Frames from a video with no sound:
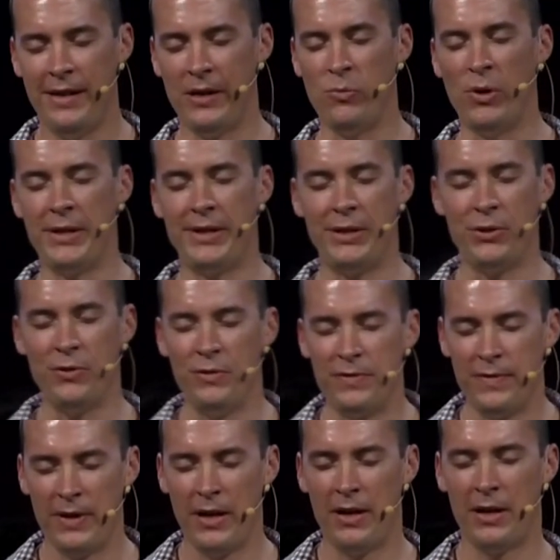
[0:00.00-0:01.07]
what
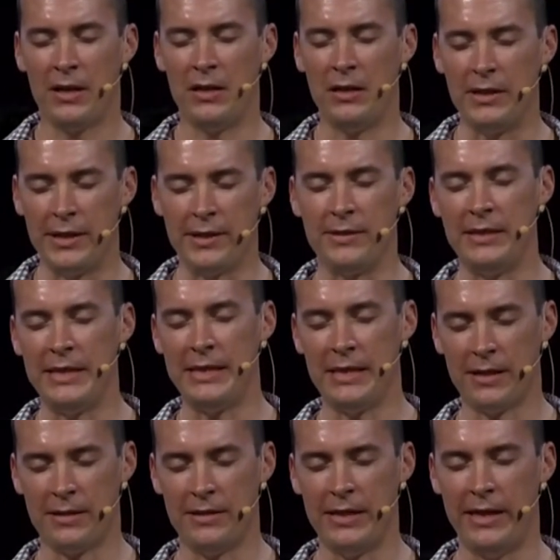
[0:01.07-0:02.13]
you've clearly
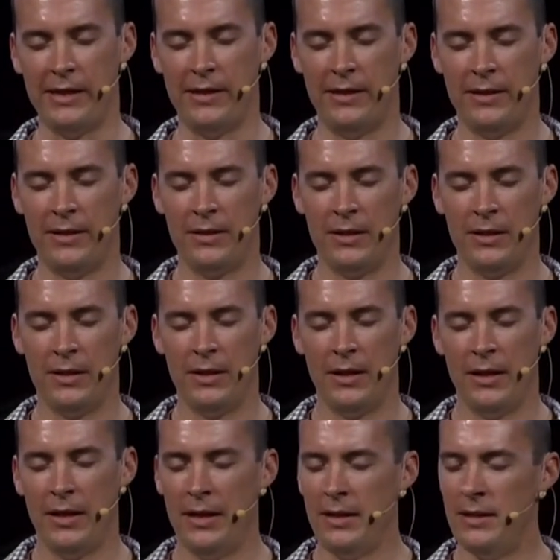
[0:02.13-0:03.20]
declared.
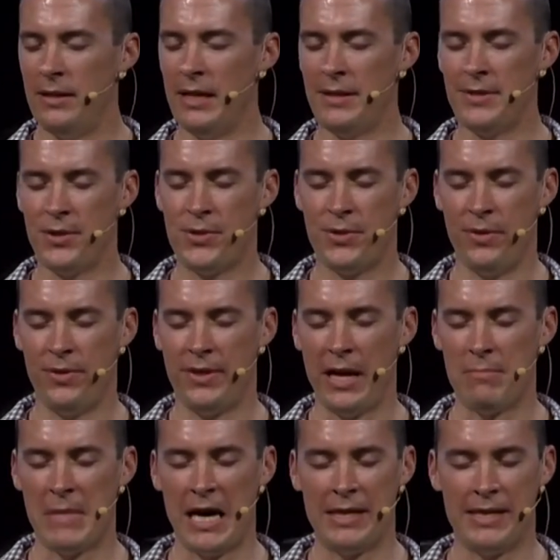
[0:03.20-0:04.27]
That's a truth that
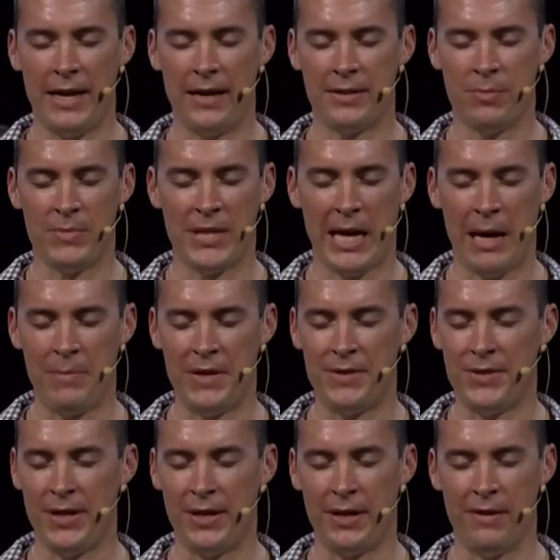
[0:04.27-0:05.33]
might take some time to
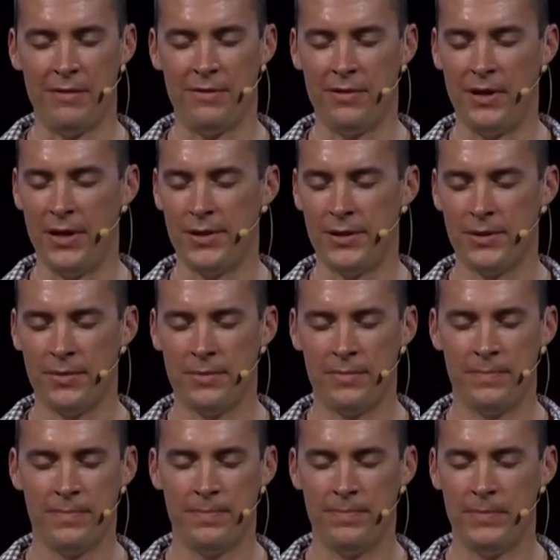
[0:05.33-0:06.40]
sink in for us.
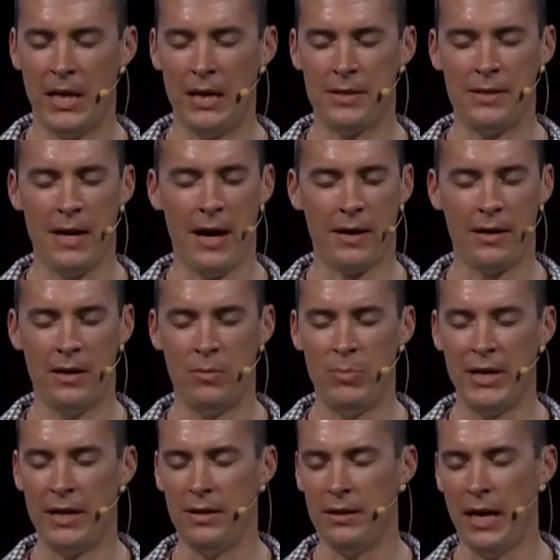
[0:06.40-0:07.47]
It's not going to
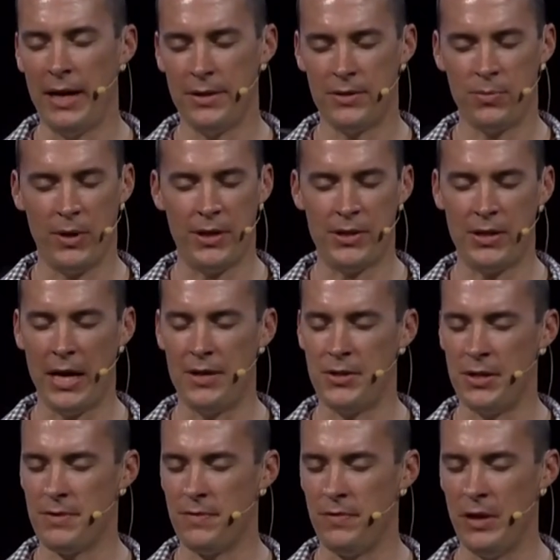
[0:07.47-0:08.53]
be a light switch that
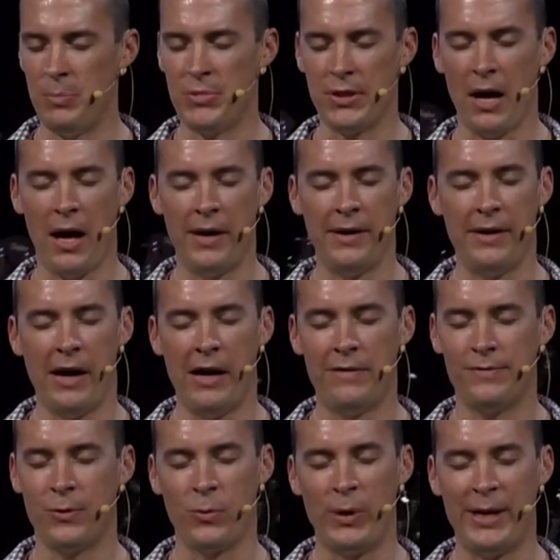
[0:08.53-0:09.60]
just flips on and
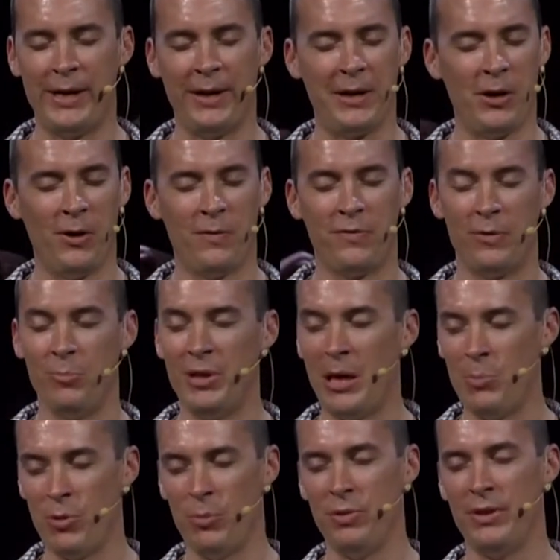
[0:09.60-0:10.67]
off where we can go from
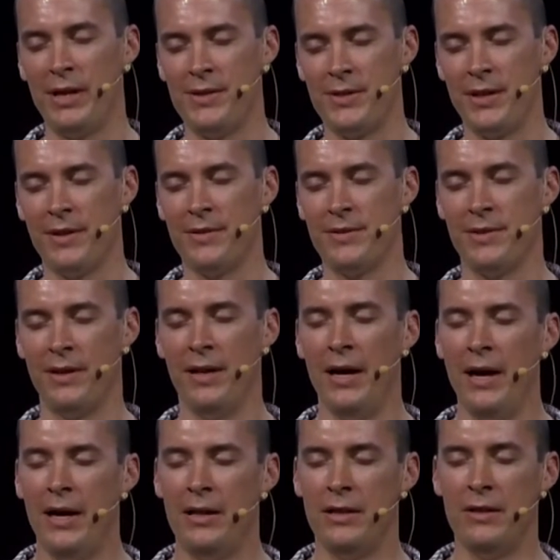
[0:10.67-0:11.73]
people-pleasing to
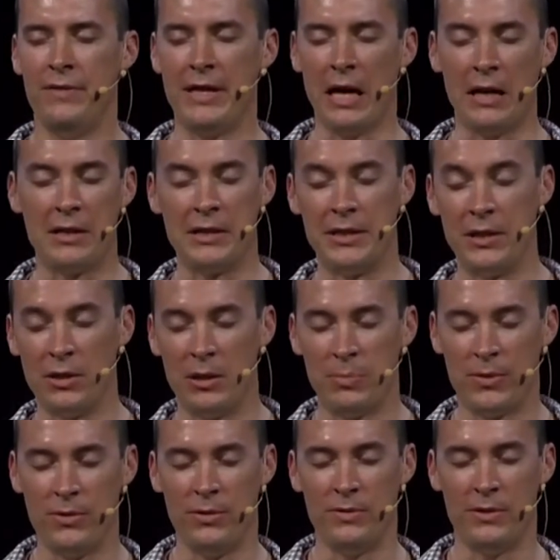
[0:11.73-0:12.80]
living under your
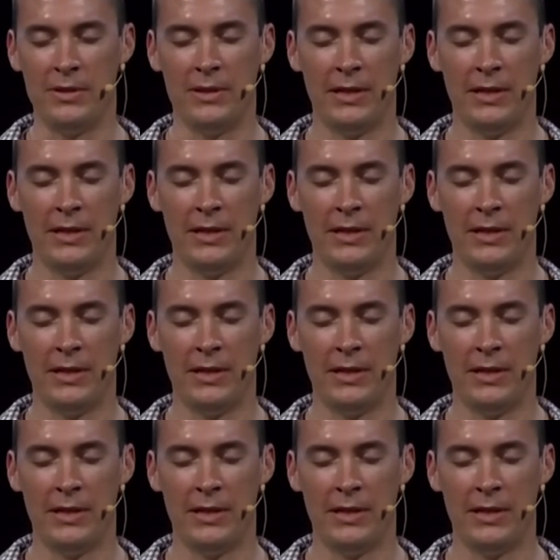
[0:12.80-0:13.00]
approval.